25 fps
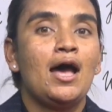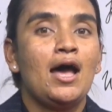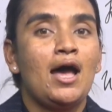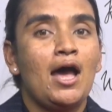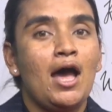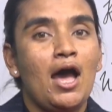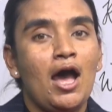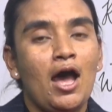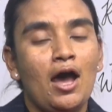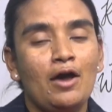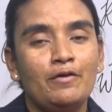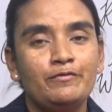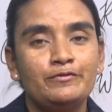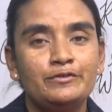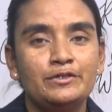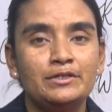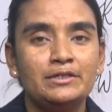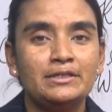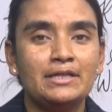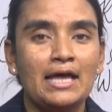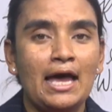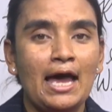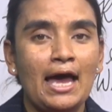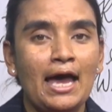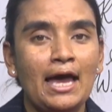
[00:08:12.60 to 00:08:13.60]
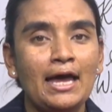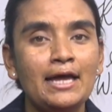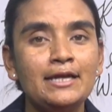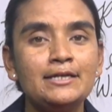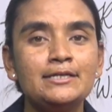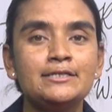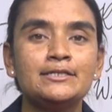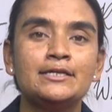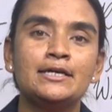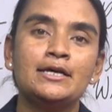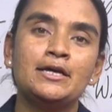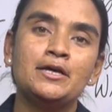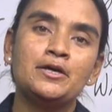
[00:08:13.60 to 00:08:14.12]
After
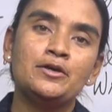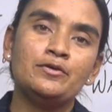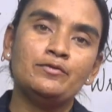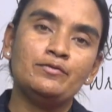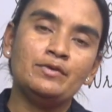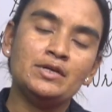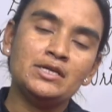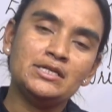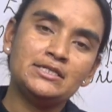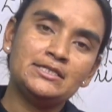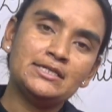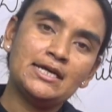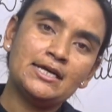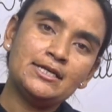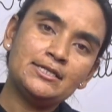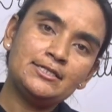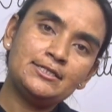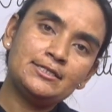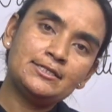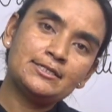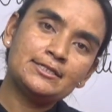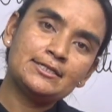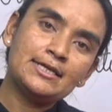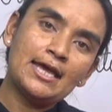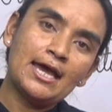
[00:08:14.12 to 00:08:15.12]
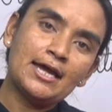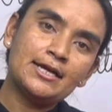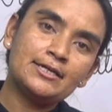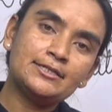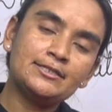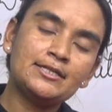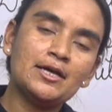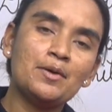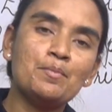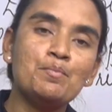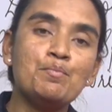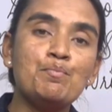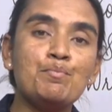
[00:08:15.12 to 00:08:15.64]
that we just get
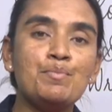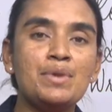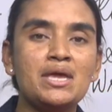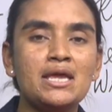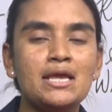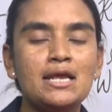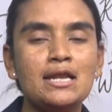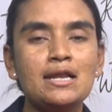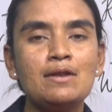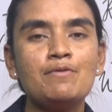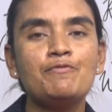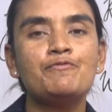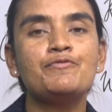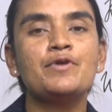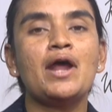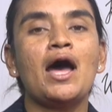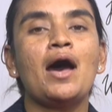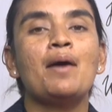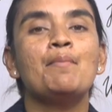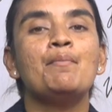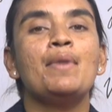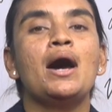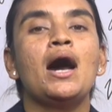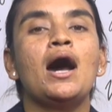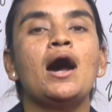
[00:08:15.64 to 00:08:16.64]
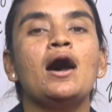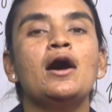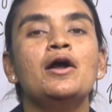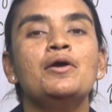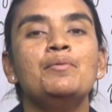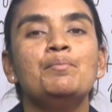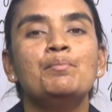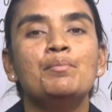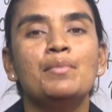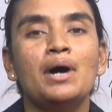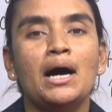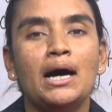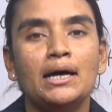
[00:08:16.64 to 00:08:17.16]
the meal from our
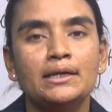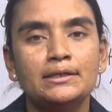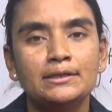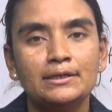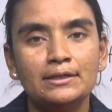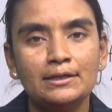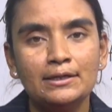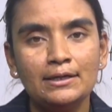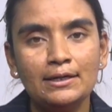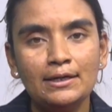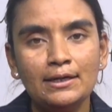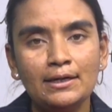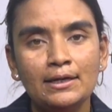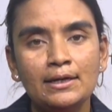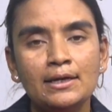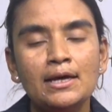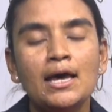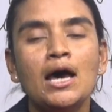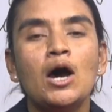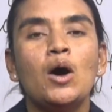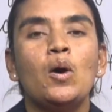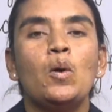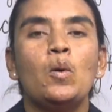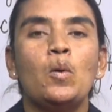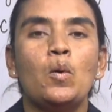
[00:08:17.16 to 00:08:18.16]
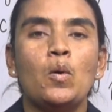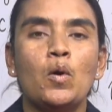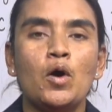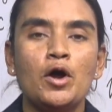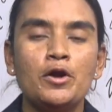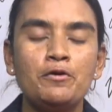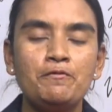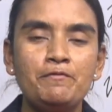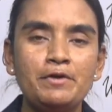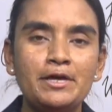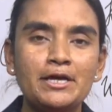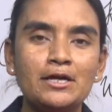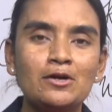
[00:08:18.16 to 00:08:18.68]
mother, or
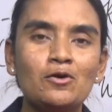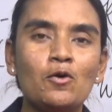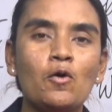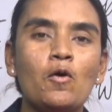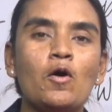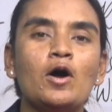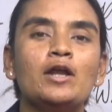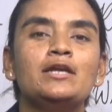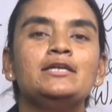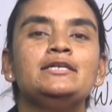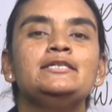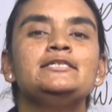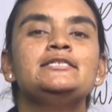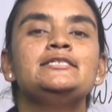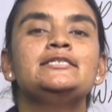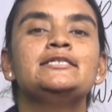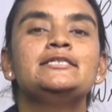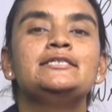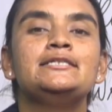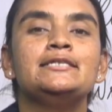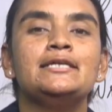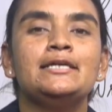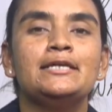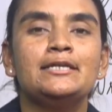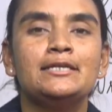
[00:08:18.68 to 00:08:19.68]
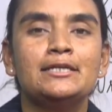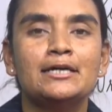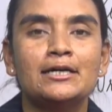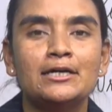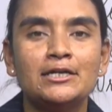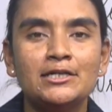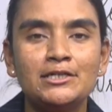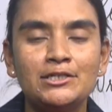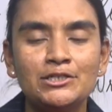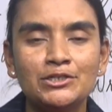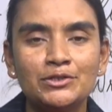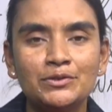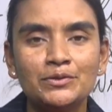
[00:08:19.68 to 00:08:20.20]
we call it dinner
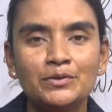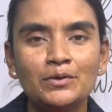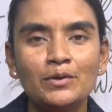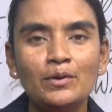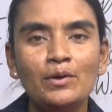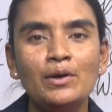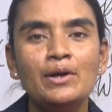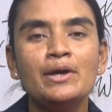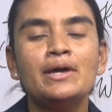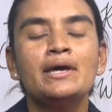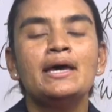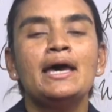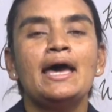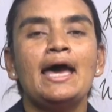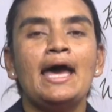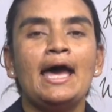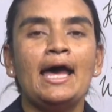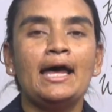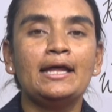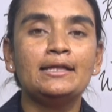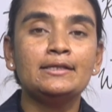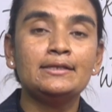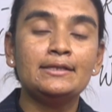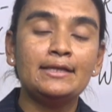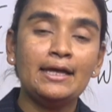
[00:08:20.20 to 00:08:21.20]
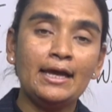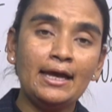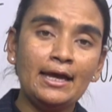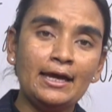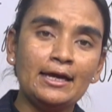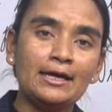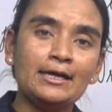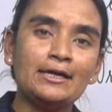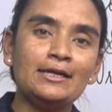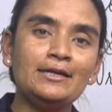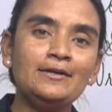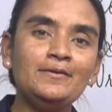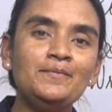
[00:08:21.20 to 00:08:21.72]
too, and
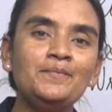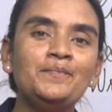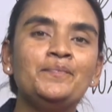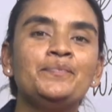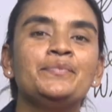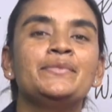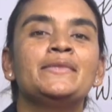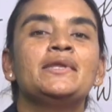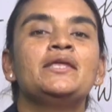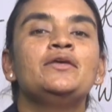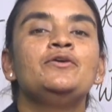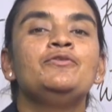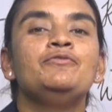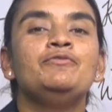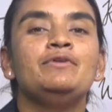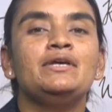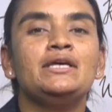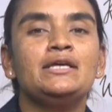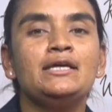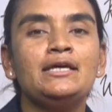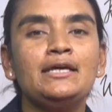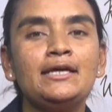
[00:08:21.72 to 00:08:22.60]
then we